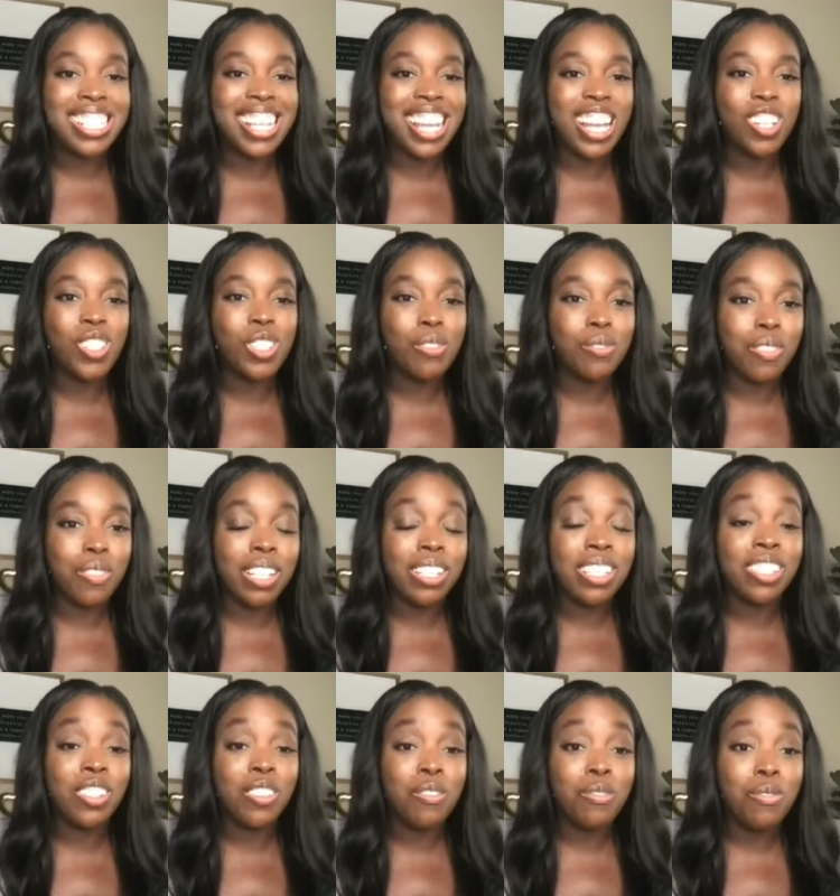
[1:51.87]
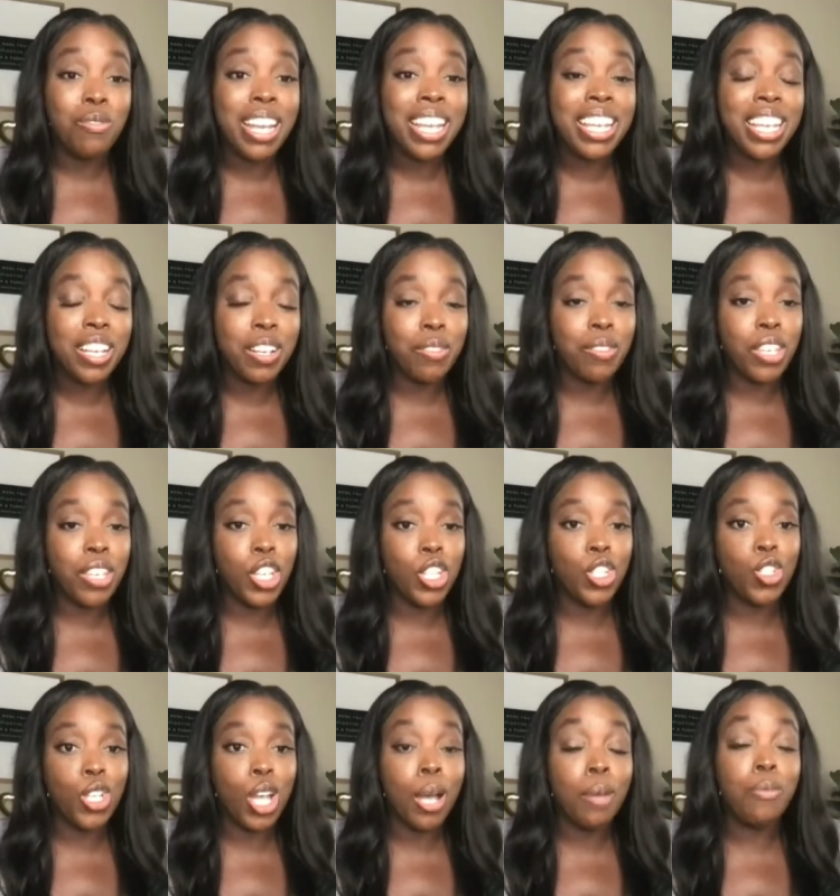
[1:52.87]
down to finding the right
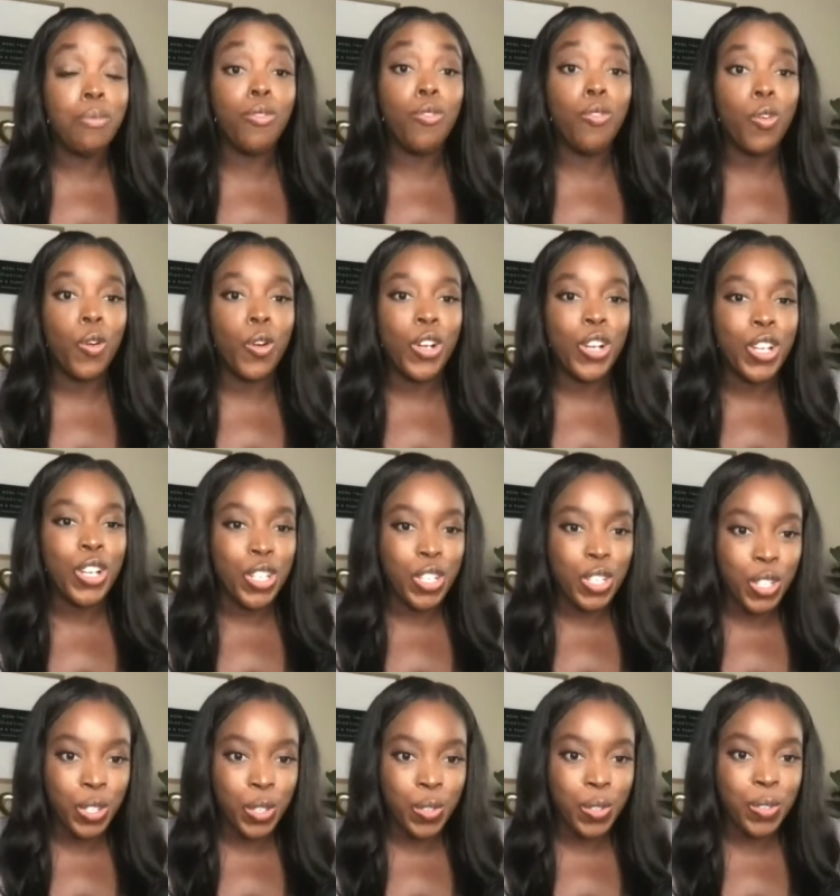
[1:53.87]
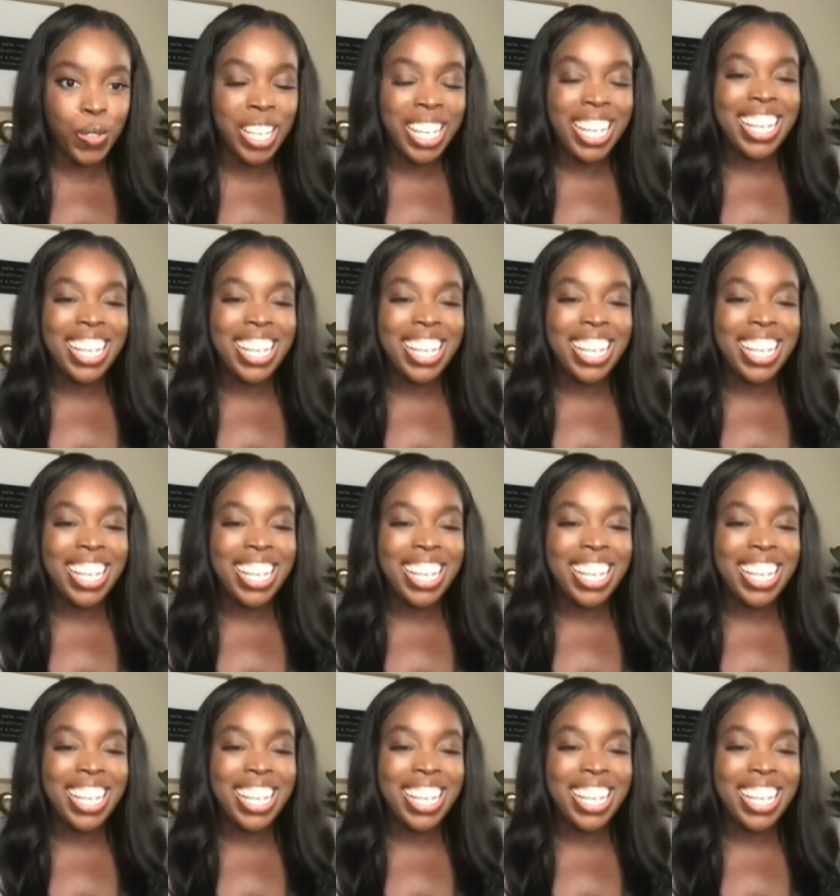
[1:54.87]
healthcare job for you.